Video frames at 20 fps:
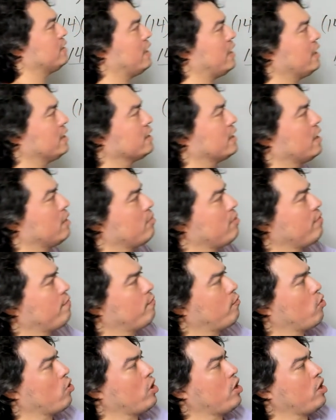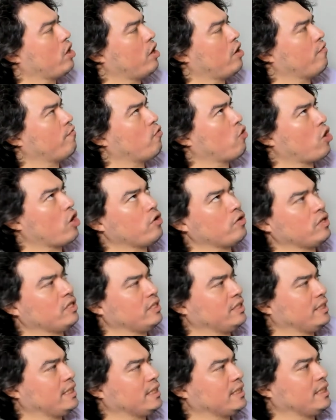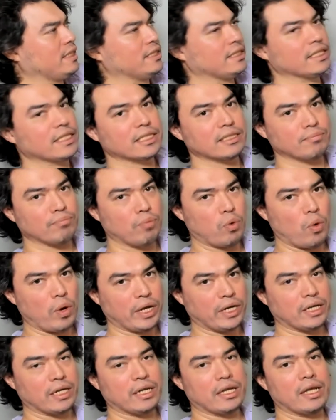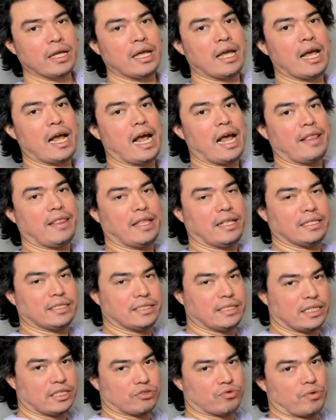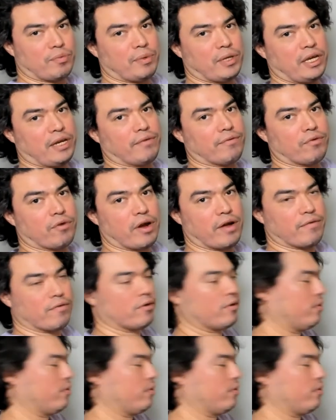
it's going to be 466 point, and then 6 repeating forever.